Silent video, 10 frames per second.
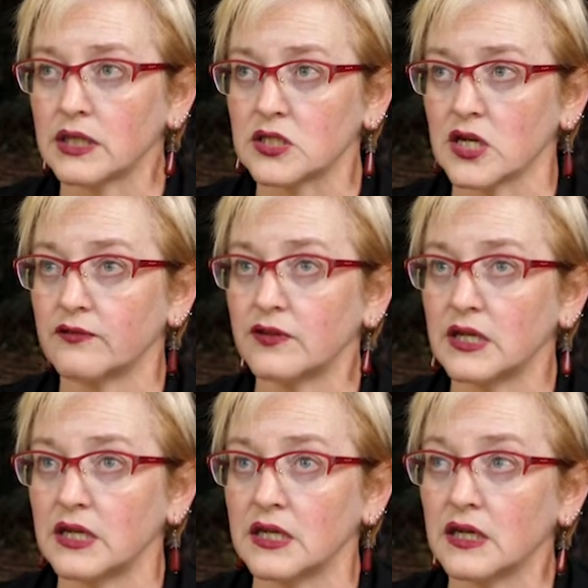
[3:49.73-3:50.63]
HIV
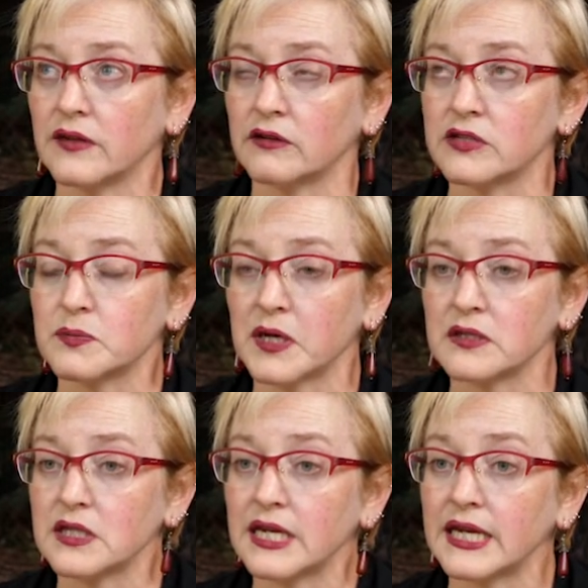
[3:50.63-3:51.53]
and their
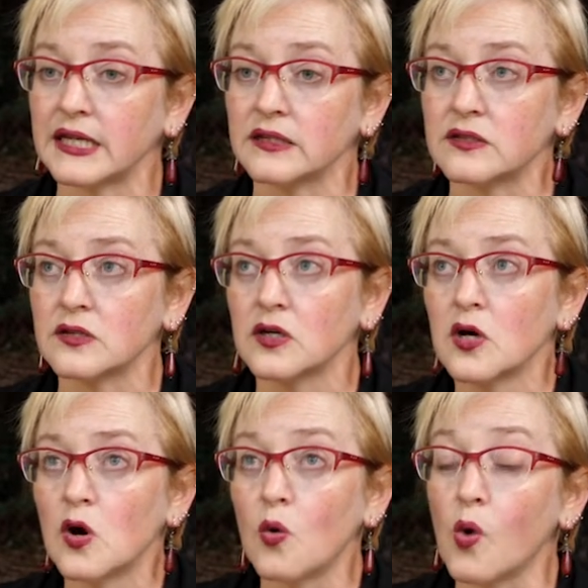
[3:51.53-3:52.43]
response to AIDS.
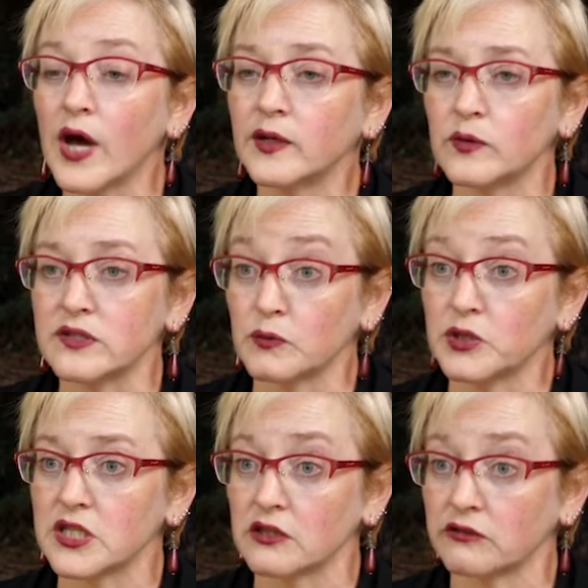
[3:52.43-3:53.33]
One, it was
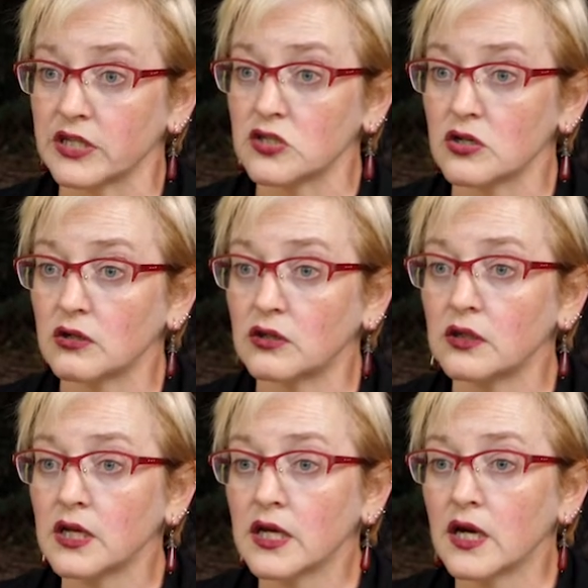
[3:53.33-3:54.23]
somewhat generational
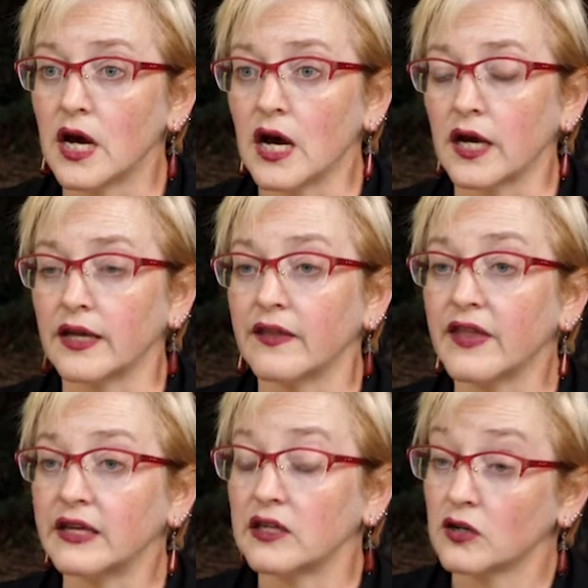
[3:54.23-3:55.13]
in
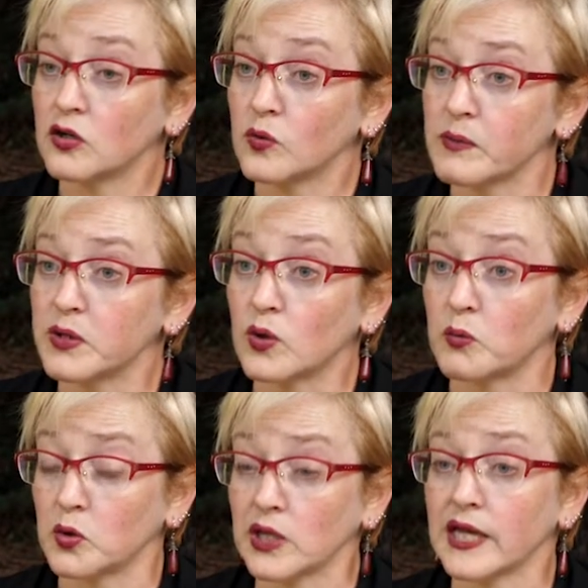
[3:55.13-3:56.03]
that younger women were
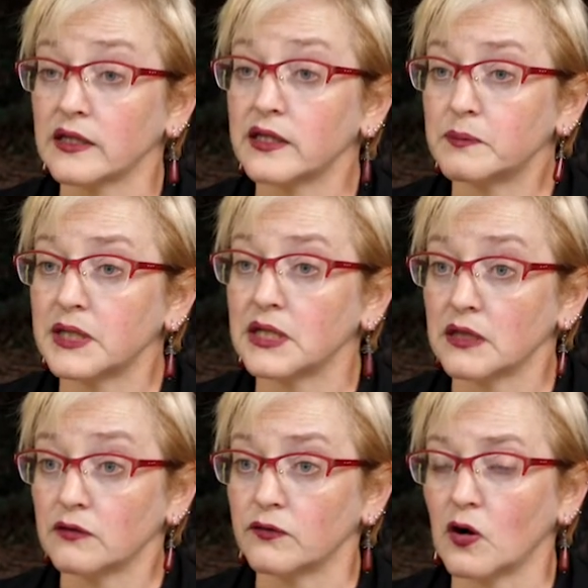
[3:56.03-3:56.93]
more likely to be
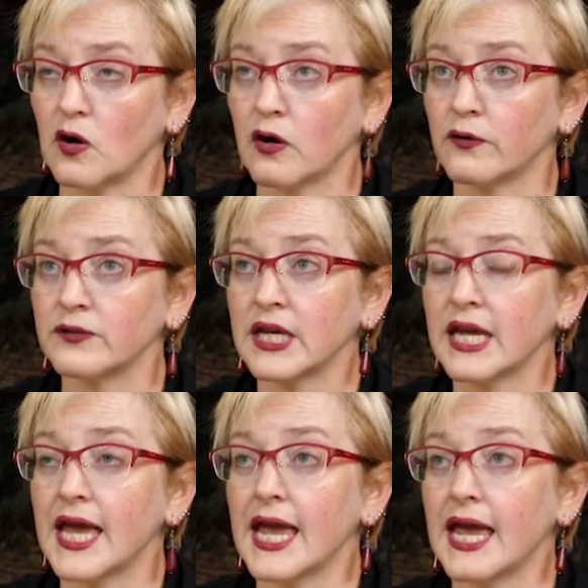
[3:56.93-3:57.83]
involved.
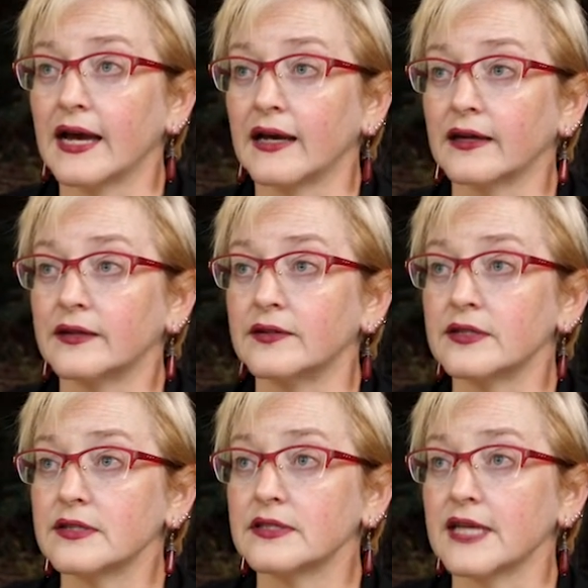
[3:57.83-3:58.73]
And
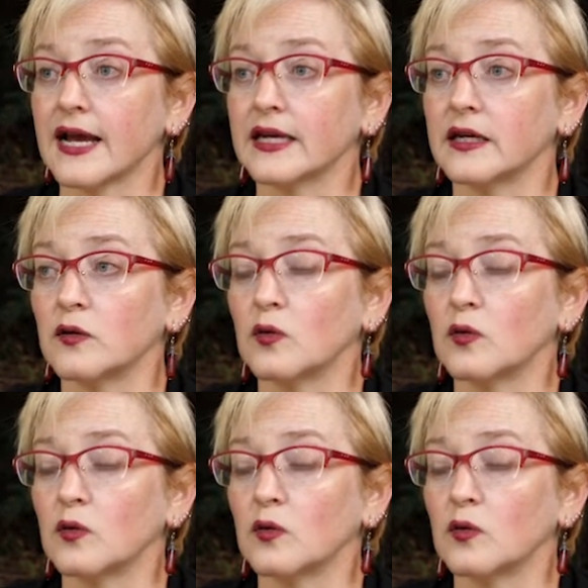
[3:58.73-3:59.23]
second